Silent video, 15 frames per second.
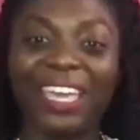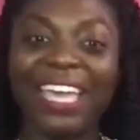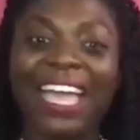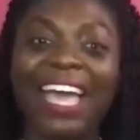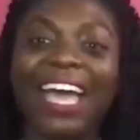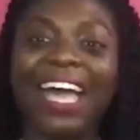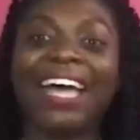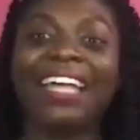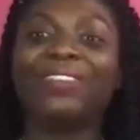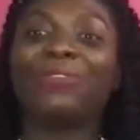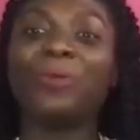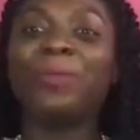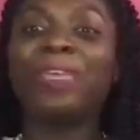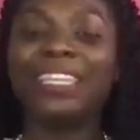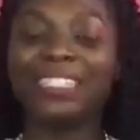And for
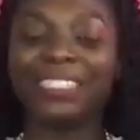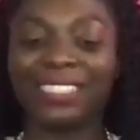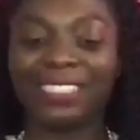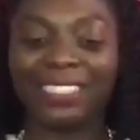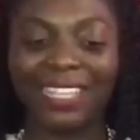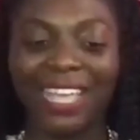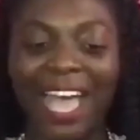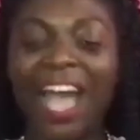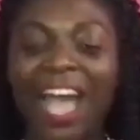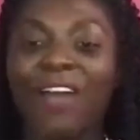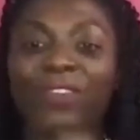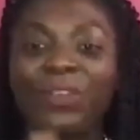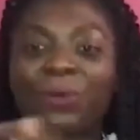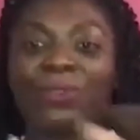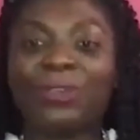me, it's just having
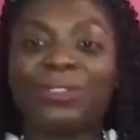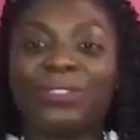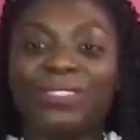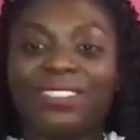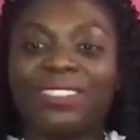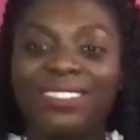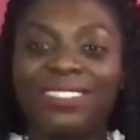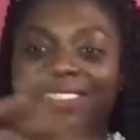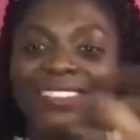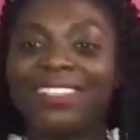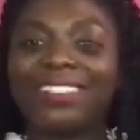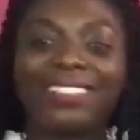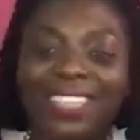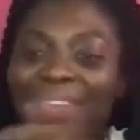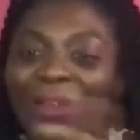all those
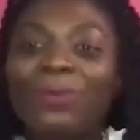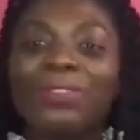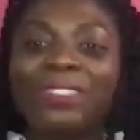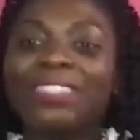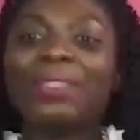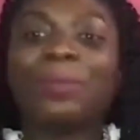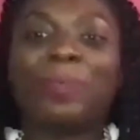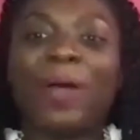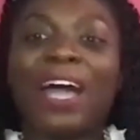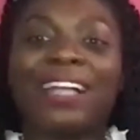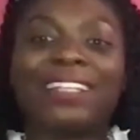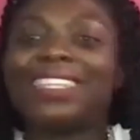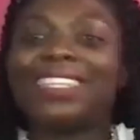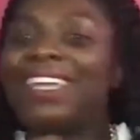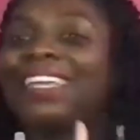skills in the bag, just
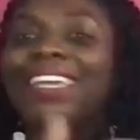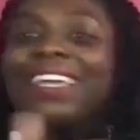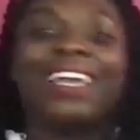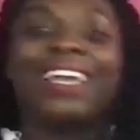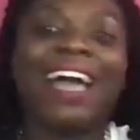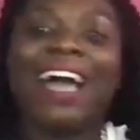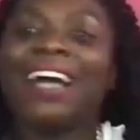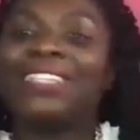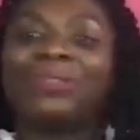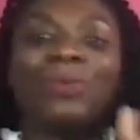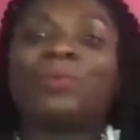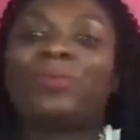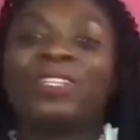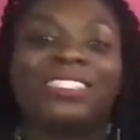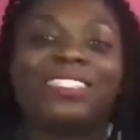like, as we
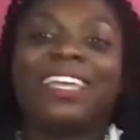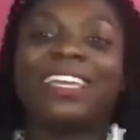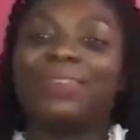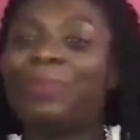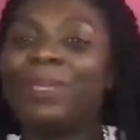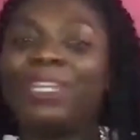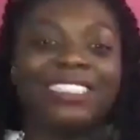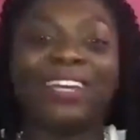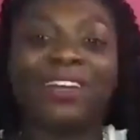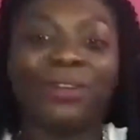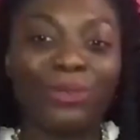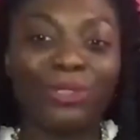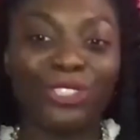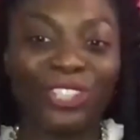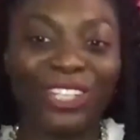Brits say, being a jack of all
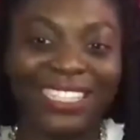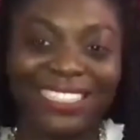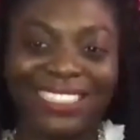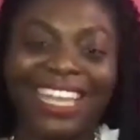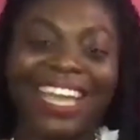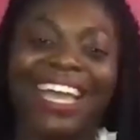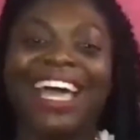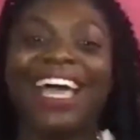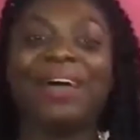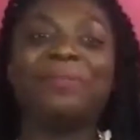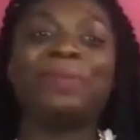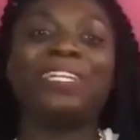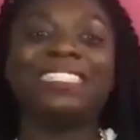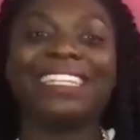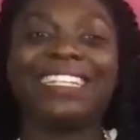trades and
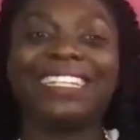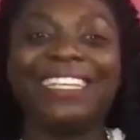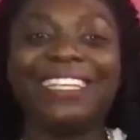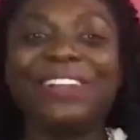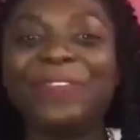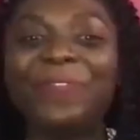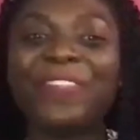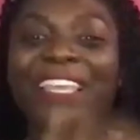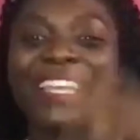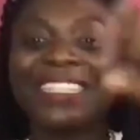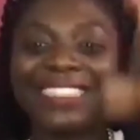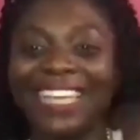basically taking